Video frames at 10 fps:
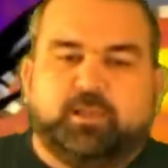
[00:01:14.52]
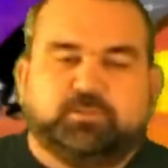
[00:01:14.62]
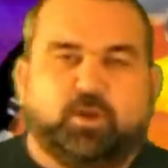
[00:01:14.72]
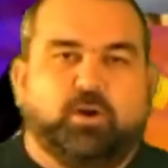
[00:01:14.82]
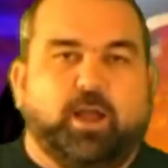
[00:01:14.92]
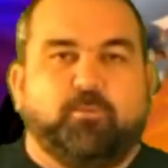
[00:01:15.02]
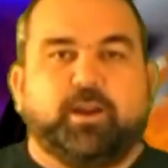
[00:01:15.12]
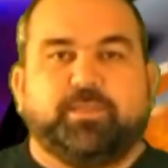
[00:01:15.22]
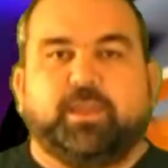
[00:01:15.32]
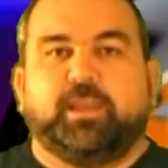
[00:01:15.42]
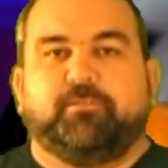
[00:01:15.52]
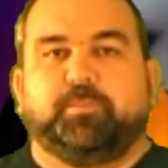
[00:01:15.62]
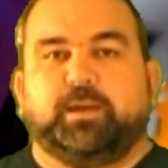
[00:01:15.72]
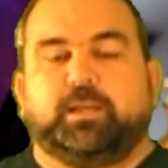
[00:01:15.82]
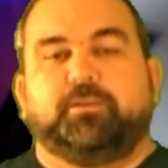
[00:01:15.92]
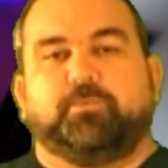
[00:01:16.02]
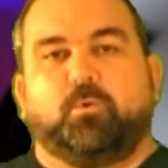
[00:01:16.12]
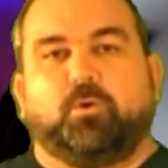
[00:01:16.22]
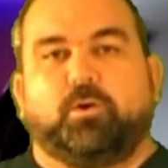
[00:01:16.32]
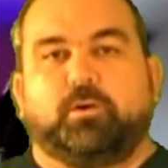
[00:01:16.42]
So I want to thank everybody
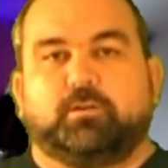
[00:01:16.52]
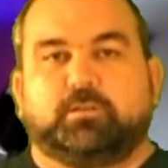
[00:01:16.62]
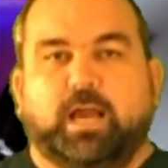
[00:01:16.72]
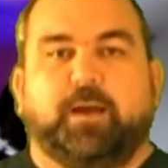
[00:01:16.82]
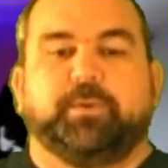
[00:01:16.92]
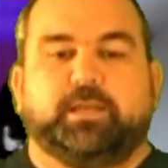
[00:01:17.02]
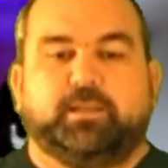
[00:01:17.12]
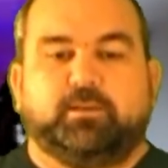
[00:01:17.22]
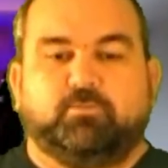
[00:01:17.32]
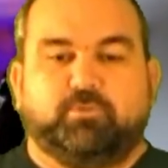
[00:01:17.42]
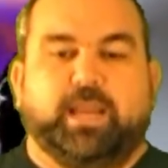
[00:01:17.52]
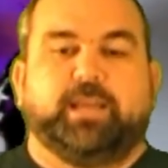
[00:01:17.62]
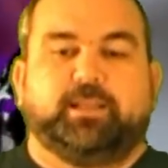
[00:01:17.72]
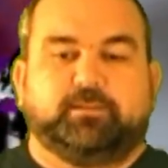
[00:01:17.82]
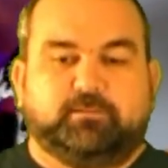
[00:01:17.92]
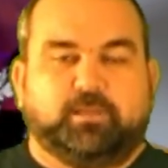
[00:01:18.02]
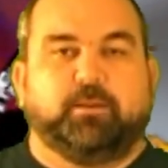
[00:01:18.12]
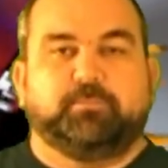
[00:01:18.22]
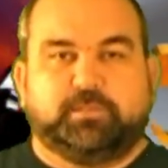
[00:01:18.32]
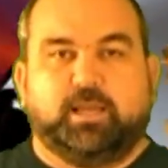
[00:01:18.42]
for commenting, rating,
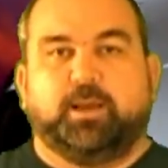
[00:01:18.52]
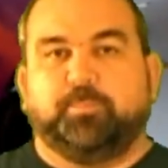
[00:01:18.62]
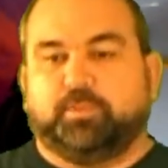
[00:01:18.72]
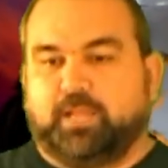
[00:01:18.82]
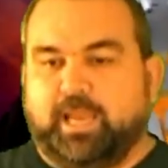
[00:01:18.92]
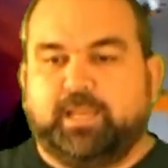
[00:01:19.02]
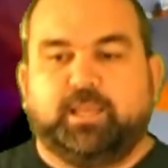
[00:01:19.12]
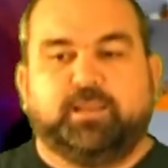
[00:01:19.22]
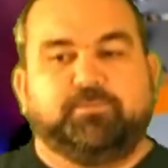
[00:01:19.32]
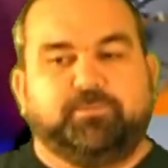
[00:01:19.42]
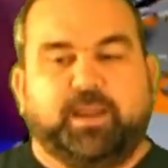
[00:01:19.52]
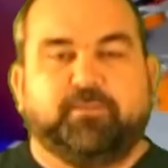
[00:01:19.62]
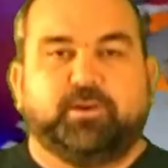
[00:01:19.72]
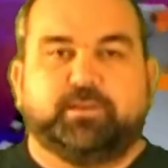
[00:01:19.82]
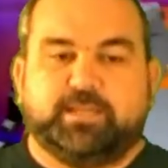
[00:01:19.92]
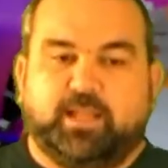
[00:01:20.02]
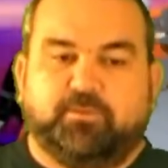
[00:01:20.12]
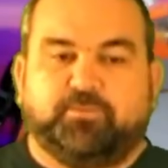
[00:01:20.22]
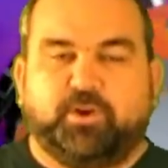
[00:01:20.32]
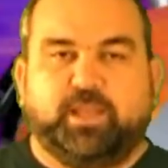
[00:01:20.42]
thumbs up, liking, favorite, tell
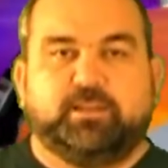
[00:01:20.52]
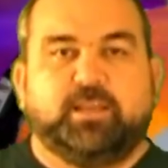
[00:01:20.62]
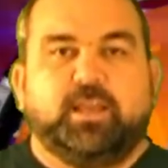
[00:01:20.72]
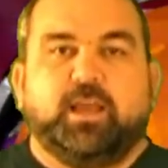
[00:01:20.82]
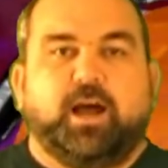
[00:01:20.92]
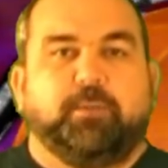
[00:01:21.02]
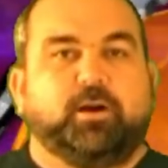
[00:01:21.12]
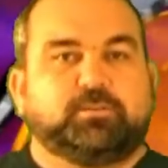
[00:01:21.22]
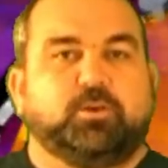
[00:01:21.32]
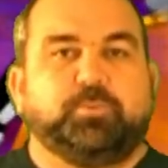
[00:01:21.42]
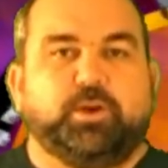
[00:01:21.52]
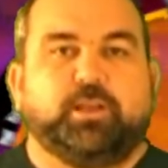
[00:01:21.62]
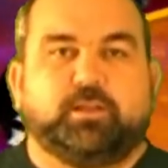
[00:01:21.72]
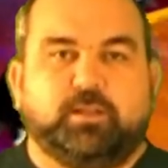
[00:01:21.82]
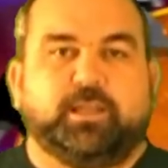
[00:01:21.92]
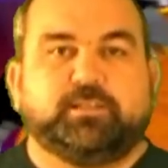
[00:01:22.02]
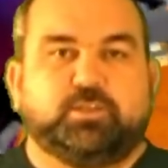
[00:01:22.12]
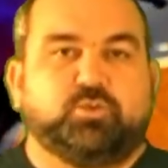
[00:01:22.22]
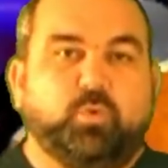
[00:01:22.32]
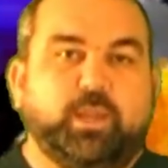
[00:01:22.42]
a friend. I'm also putting a click to
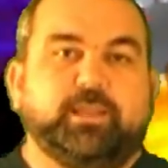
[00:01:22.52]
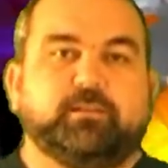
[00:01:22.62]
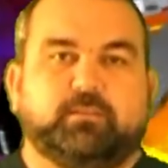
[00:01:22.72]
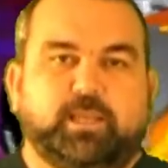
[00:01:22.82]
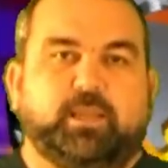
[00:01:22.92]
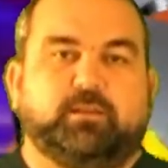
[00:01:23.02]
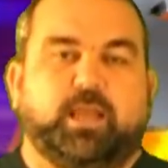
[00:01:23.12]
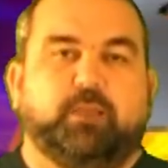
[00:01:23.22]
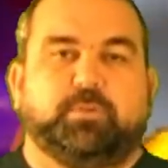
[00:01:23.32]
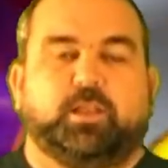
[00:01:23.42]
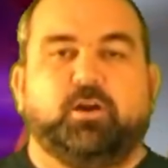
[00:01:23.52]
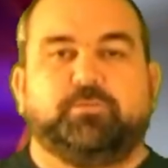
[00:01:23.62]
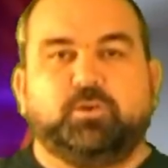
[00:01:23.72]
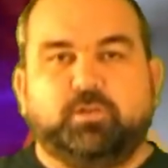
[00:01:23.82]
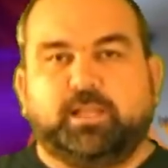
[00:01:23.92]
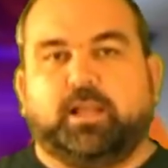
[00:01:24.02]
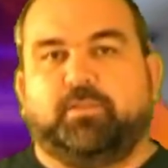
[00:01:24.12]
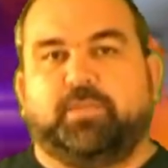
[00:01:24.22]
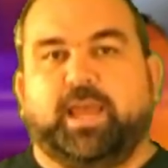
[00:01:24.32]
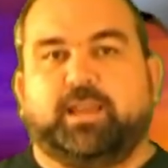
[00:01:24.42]
tweet link down below. If you click
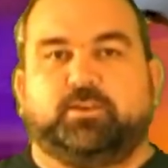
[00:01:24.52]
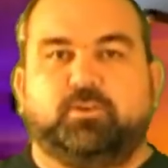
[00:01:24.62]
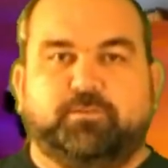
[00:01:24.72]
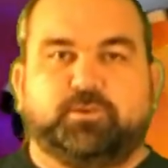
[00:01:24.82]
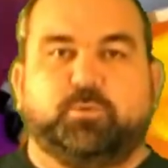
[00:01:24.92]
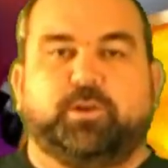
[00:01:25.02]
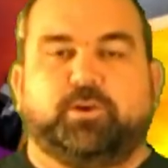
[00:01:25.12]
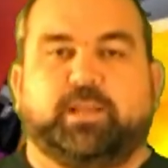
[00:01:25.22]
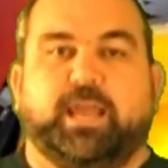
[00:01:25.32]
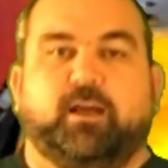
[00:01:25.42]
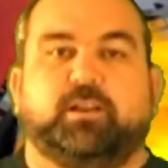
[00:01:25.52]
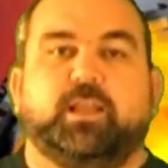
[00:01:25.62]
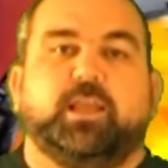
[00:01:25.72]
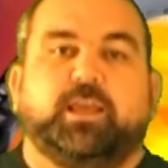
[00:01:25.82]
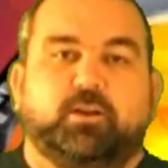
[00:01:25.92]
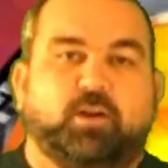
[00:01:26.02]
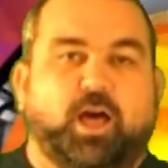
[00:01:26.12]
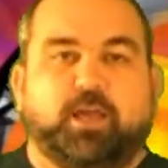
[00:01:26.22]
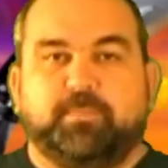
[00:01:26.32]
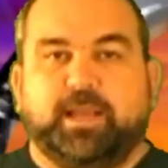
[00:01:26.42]
on that and you have a Twitter account, it'll
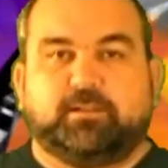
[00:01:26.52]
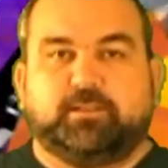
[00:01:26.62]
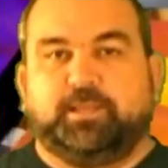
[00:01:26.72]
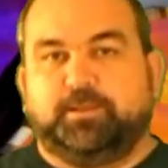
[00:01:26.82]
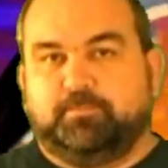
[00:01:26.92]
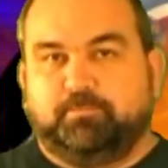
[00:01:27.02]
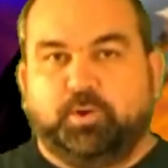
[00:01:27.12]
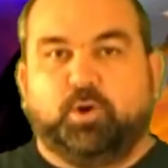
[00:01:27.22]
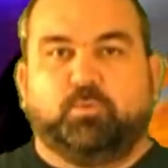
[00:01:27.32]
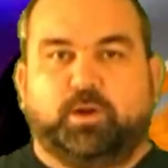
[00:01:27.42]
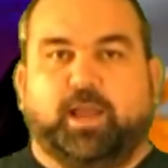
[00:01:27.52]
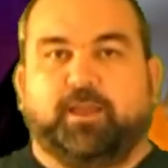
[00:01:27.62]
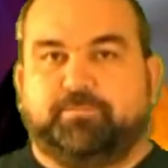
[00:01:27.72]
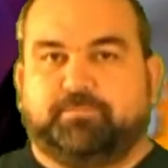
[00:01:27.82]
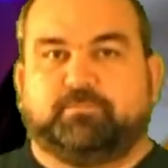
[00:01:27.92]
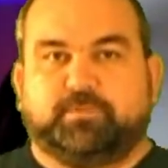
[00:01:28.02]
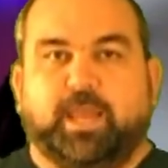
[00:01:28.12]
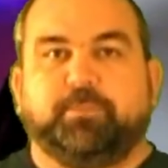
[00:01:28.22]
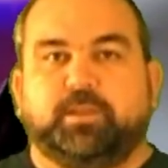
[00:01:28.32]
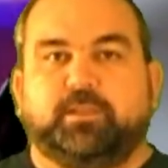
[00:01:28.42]
automatically put what I've
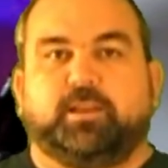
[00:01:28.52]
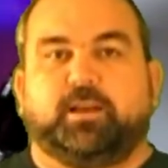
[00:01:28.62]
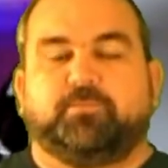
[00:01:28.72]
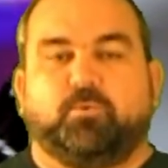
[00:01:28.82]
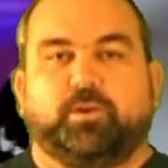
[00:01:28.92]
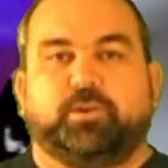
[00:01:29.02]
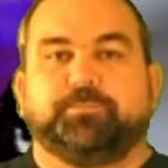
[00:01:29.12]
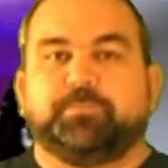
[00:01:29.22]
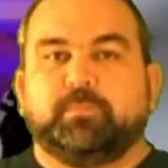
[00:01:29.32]
typed in there for you